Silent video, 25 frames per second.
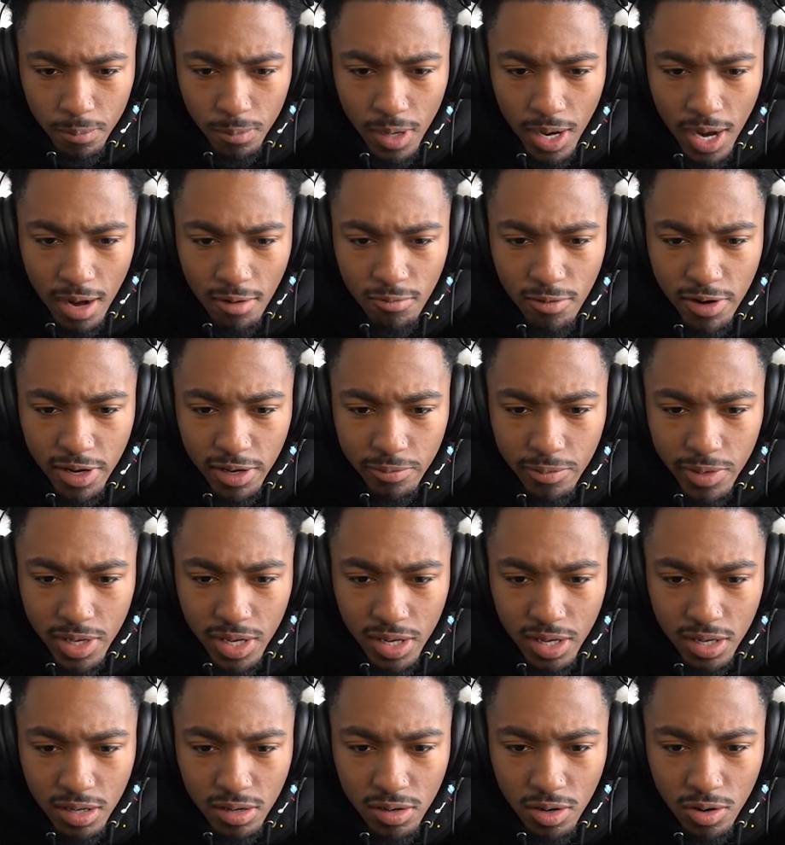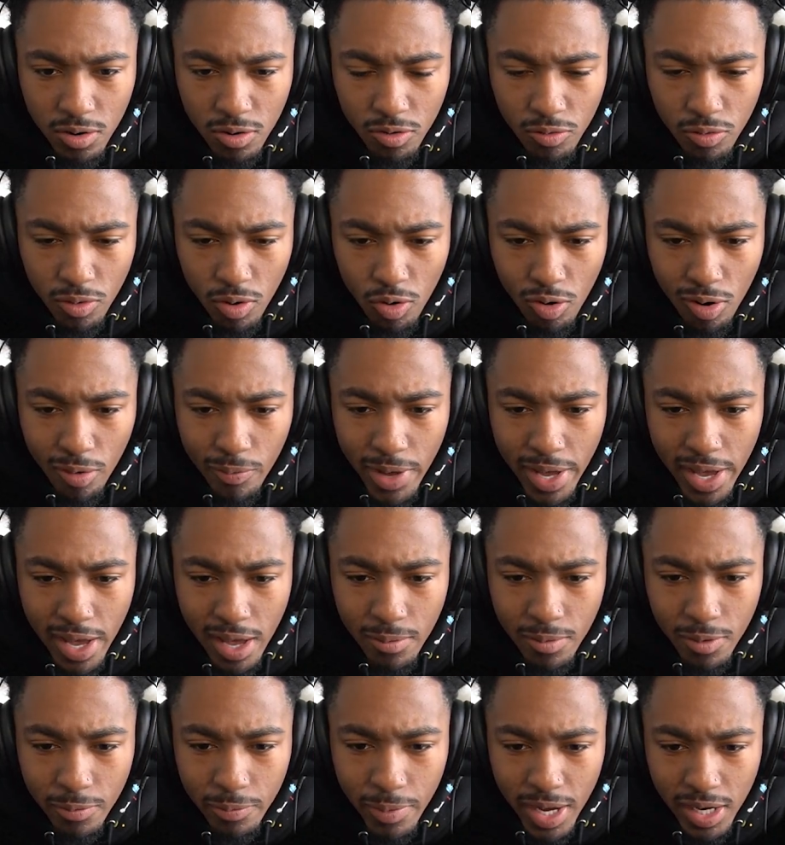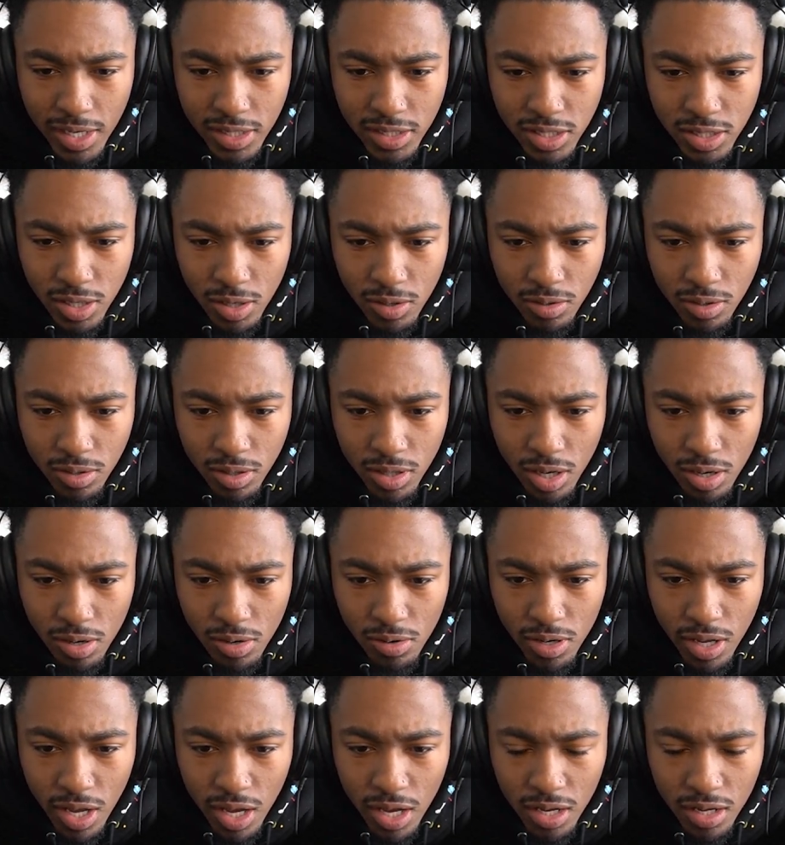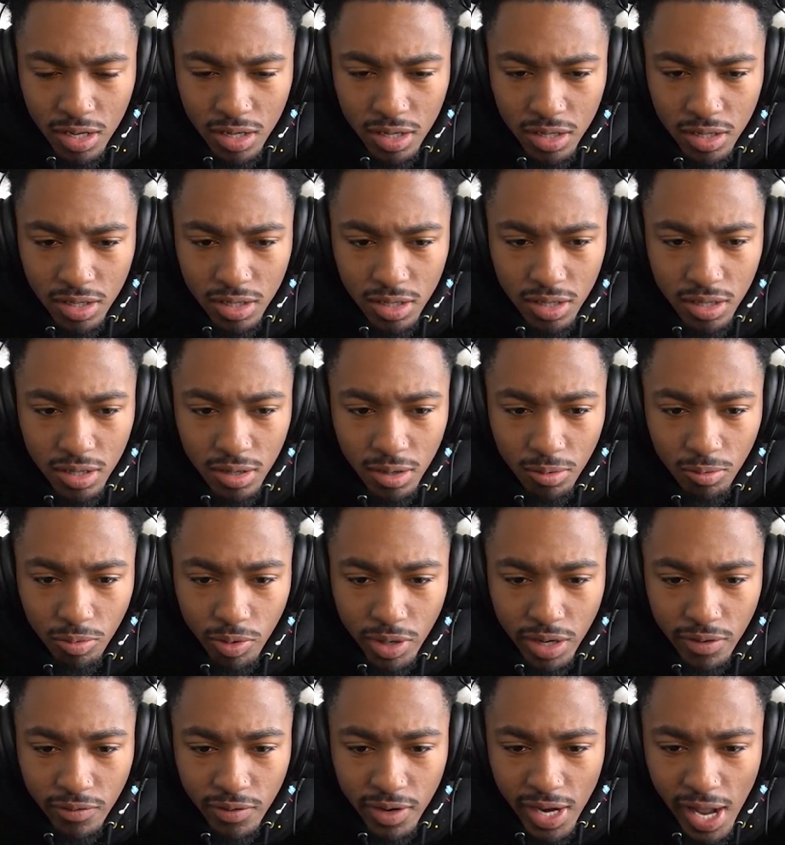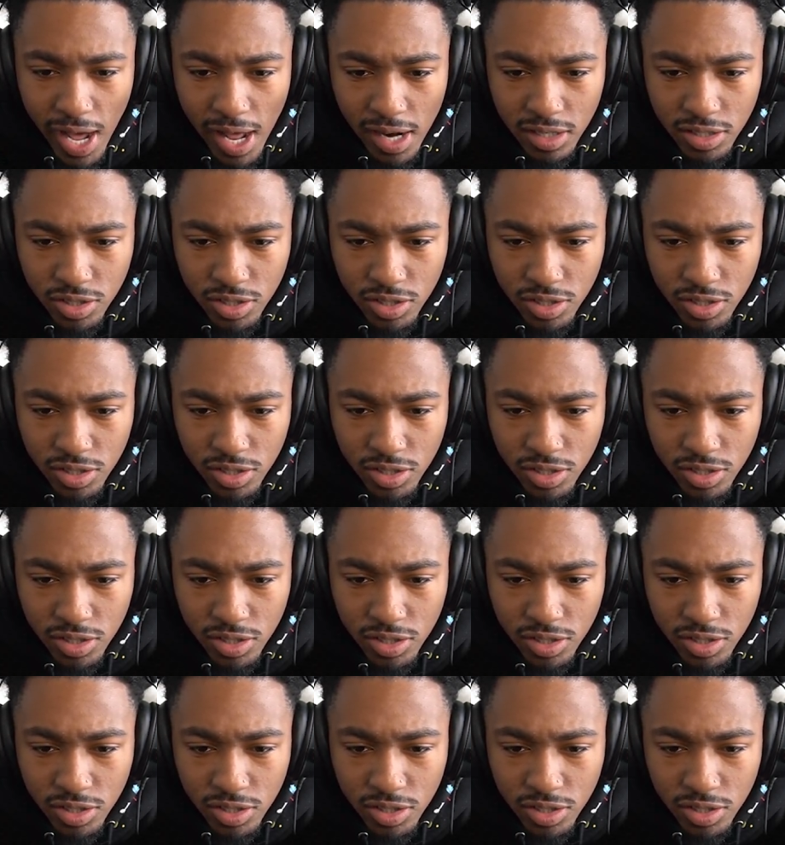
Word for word: I recommend, you know, Arm & Hammer, baking soda, Colgate, whatever Dollar